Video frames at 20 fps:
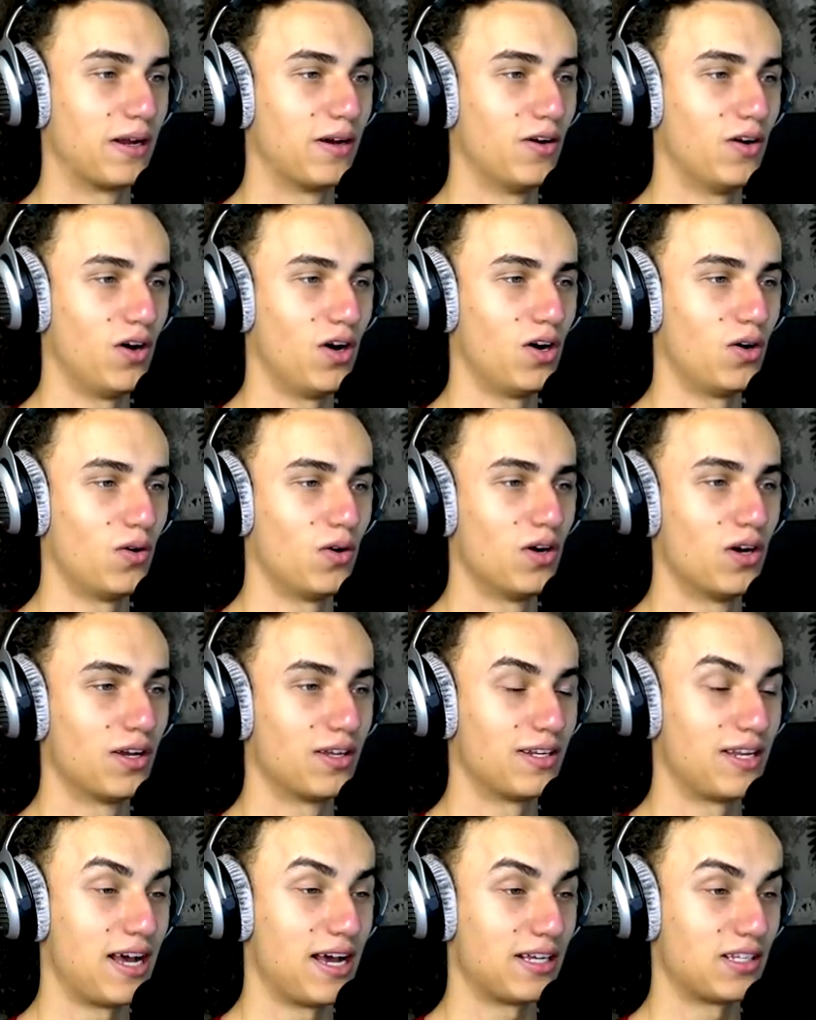Oh, oh
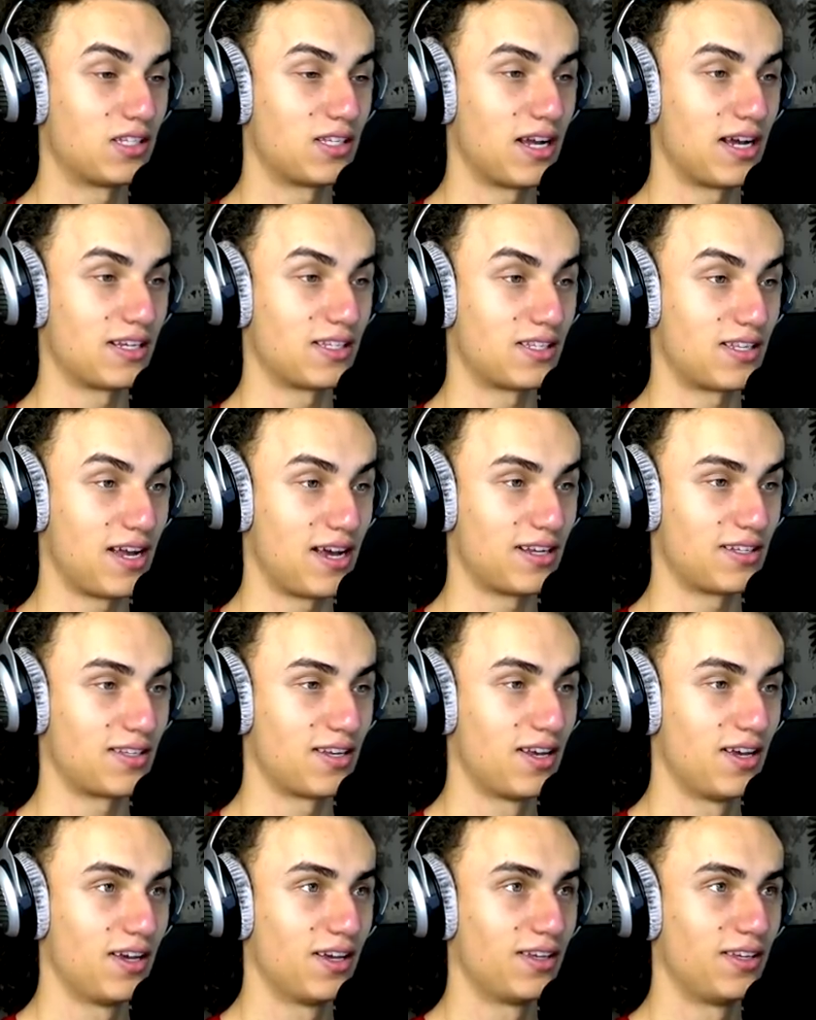nice, nice, nice.
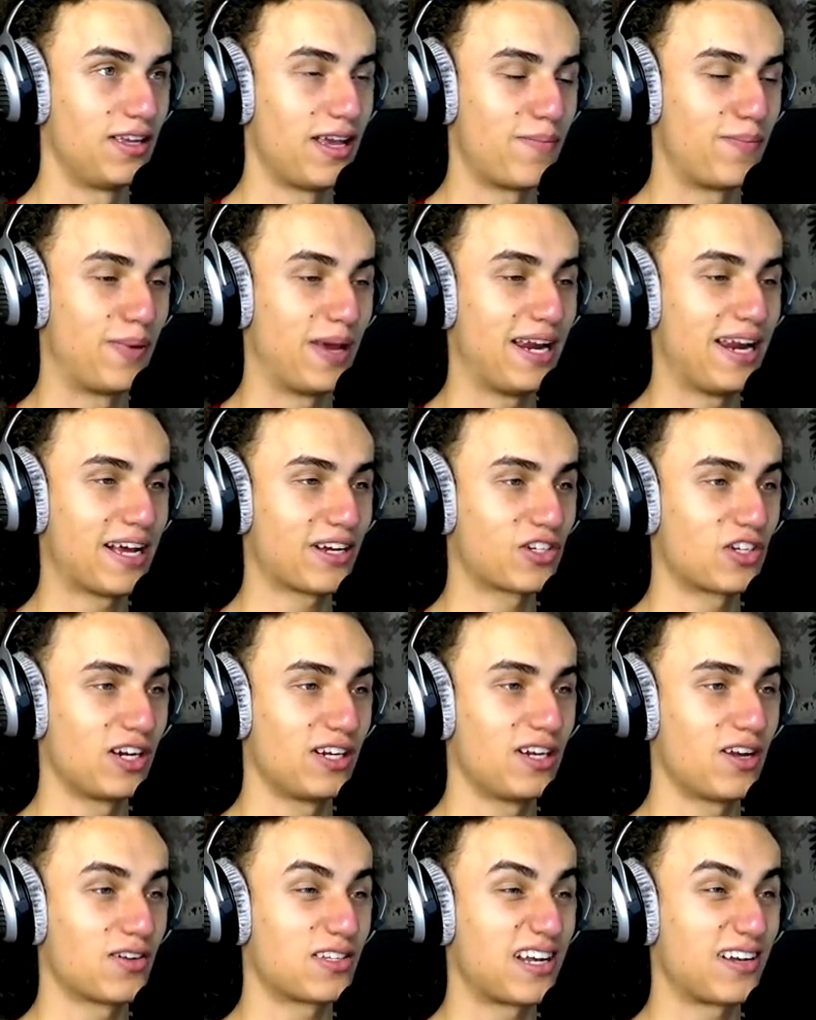Right yeah, Ben actually
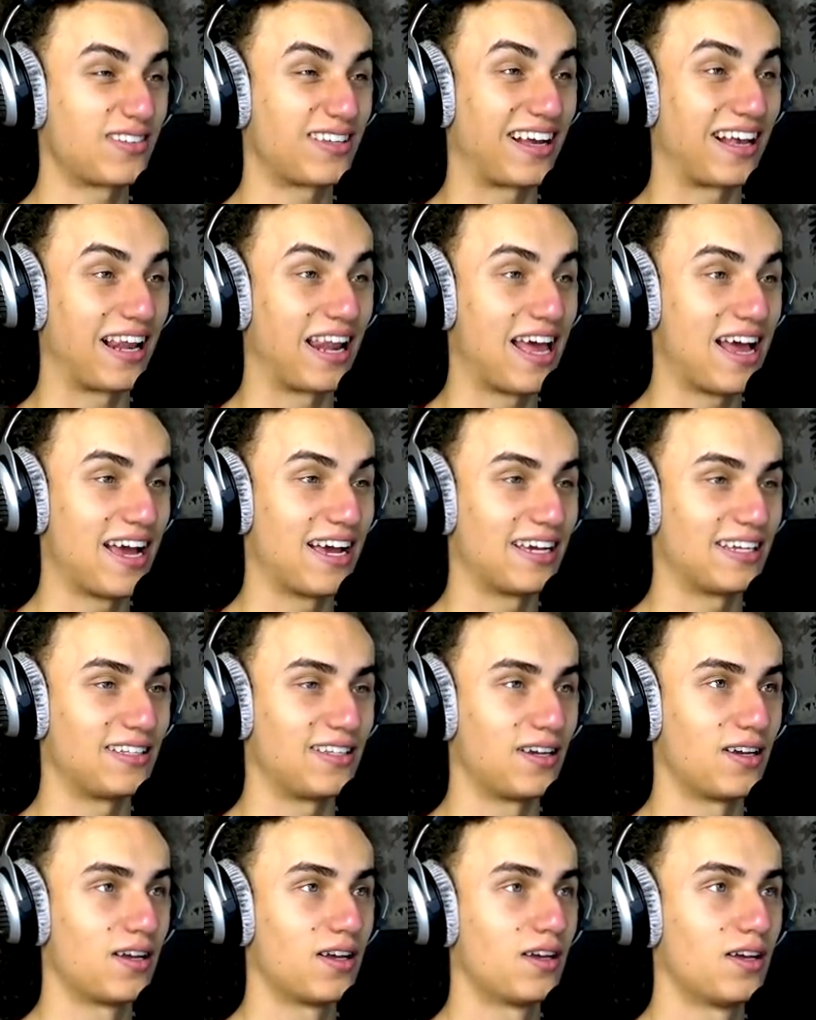knows how to glide.
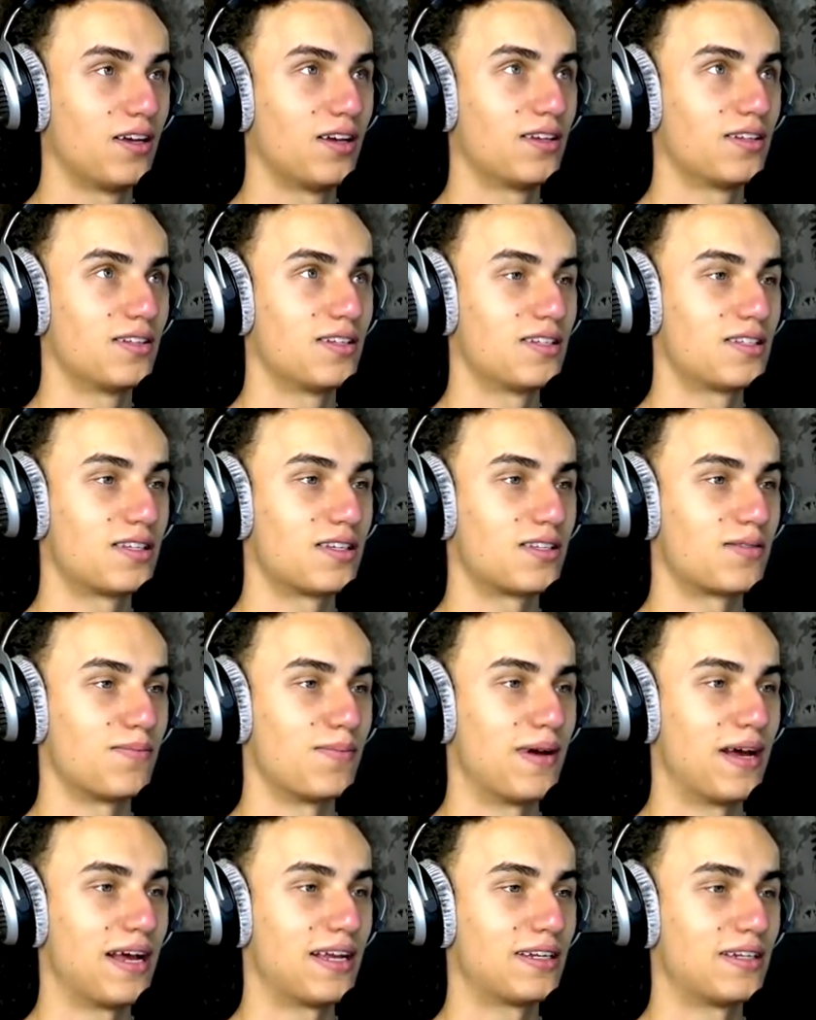He suddenly knows
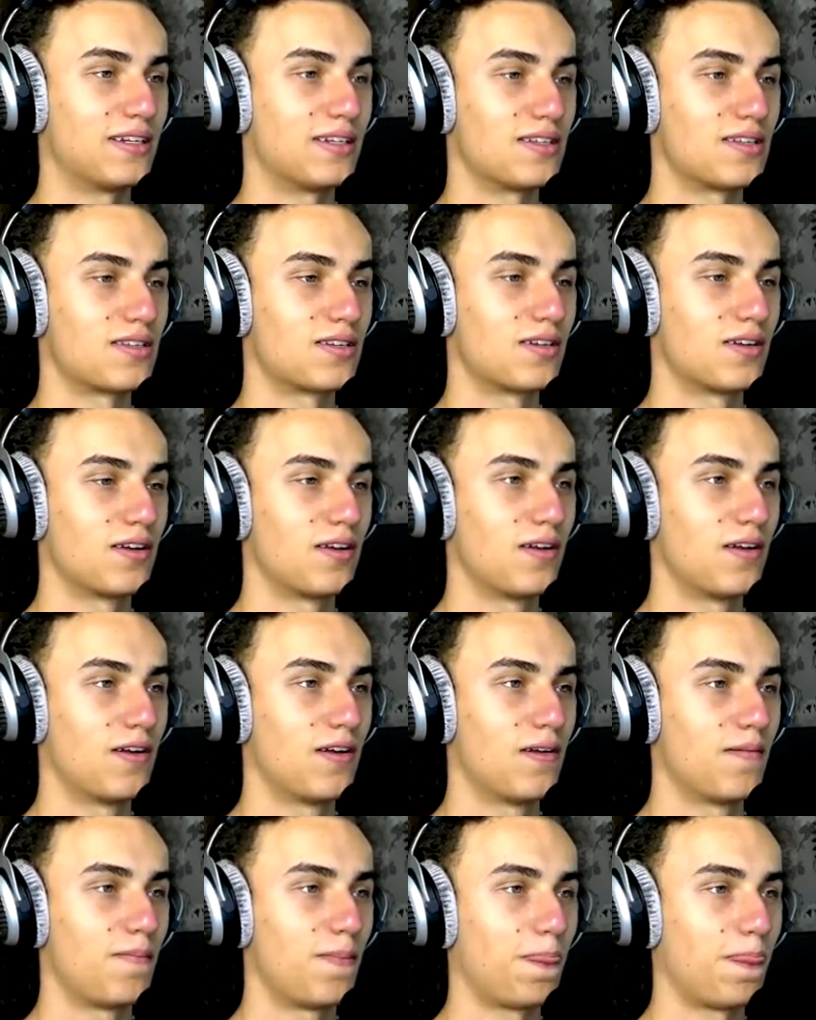madness. how to play this
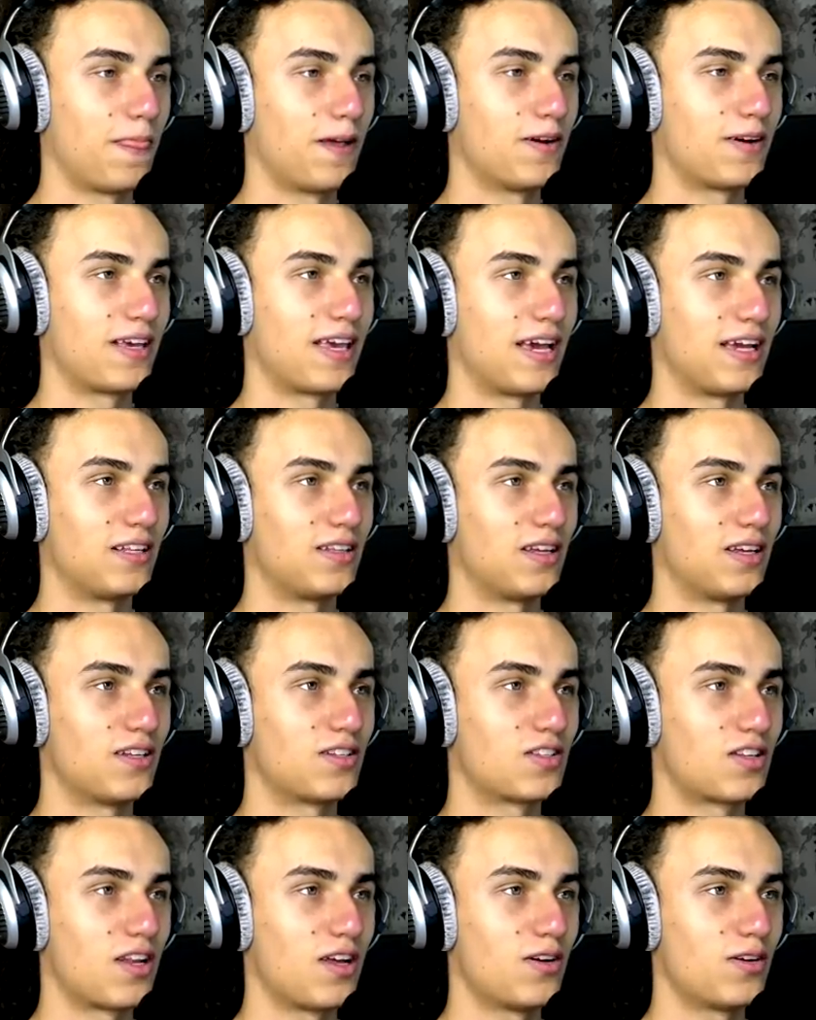game. Okay, and
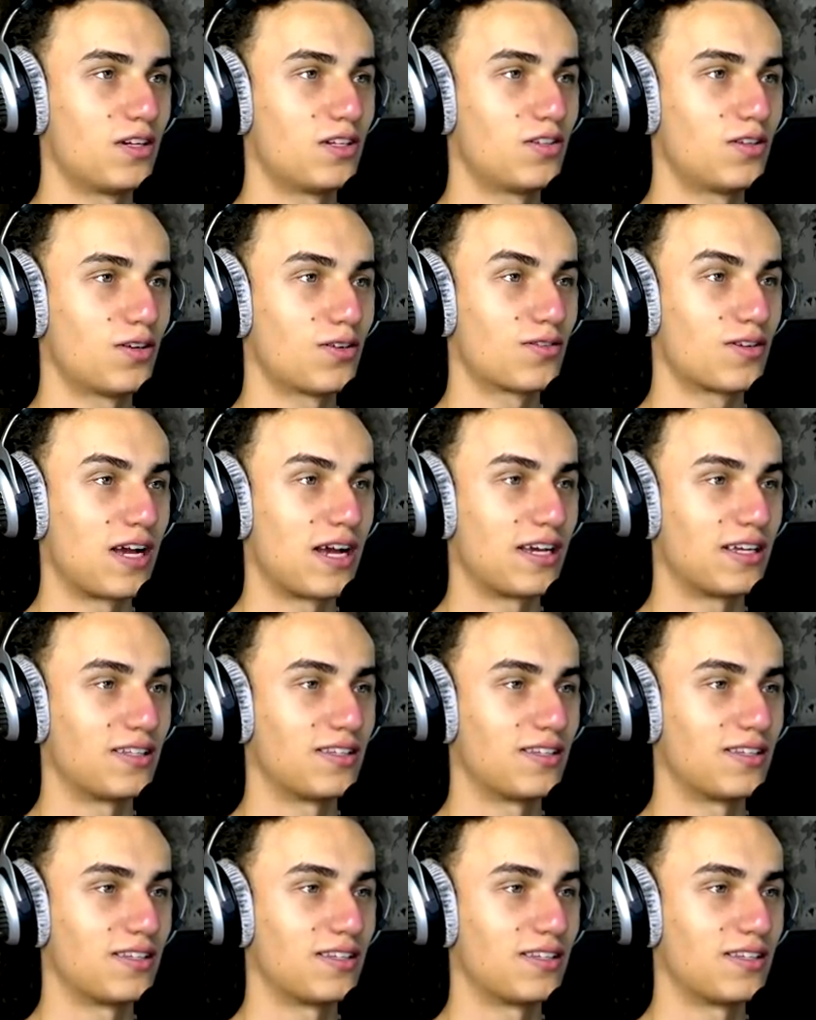slowly to the right.